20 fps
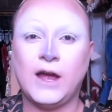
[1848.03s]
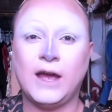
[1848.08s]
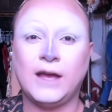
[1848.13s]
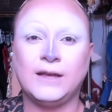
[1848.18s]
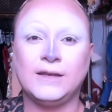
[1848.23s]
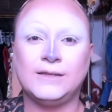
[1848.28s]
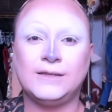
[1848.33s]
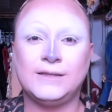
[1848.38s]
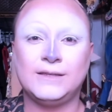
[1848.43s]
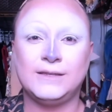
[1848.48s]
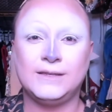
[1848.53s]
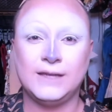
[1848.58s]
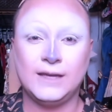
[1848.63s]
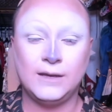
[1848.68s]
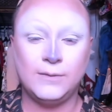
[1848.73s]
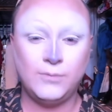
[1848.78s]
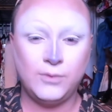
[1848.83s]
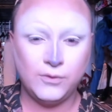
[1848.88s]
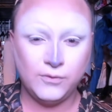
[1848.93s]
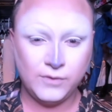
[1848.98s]

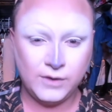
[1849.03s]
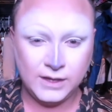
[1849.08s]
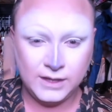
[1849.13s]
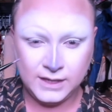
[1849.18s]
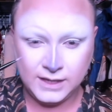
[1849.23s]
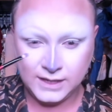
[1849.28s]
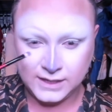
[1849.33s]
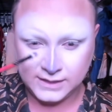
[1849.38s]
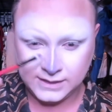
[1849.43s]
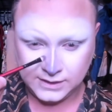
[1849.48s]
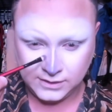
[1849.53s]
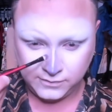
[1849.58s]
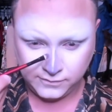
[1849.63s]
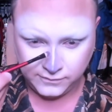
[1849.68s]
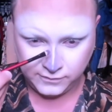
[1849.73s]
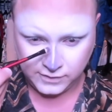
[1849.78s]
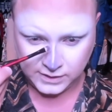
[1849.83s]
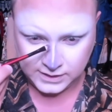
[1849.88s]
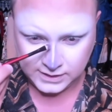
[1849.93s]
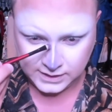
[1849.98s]
sib really until
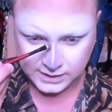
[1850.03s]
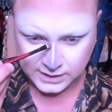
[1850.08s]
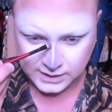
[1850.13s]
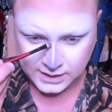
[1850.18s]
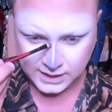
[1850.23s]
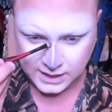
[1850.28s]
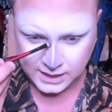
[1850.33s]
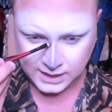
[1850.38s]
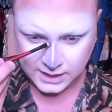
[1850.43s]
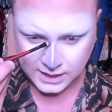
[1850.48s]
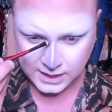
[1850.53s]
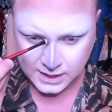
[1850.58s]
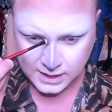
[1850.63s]
recently.